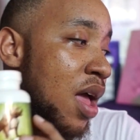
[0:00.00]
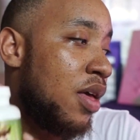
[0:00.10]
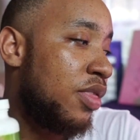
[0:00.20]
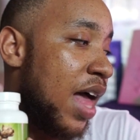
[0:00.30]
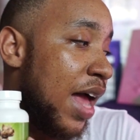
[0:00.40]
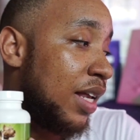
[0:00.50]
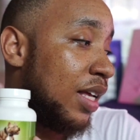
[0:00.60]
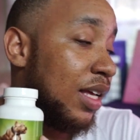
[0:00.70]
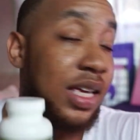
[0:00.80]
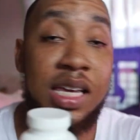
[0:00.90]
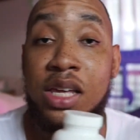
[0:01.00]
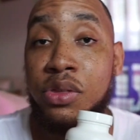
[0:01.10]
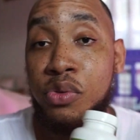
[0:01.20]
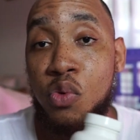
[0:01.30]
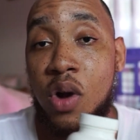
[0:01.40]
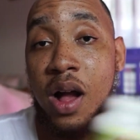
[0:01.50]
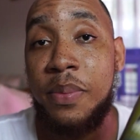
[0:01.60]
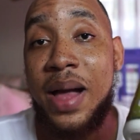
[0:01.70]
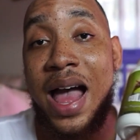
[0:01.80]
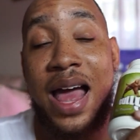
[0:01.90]
that he threw
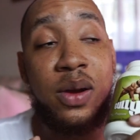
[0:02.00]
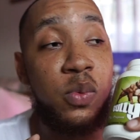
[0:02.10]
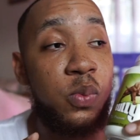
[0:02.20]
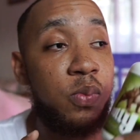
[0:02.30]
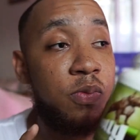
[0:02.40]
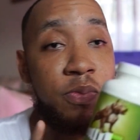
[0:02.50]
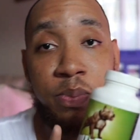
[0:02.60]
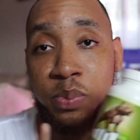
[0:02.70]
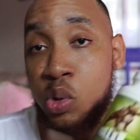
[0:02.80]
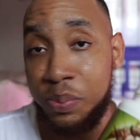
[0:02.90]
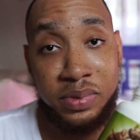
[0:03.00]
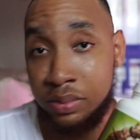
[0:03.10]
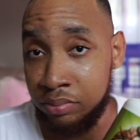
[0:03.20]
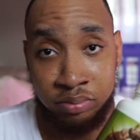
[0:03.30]
up and pooped.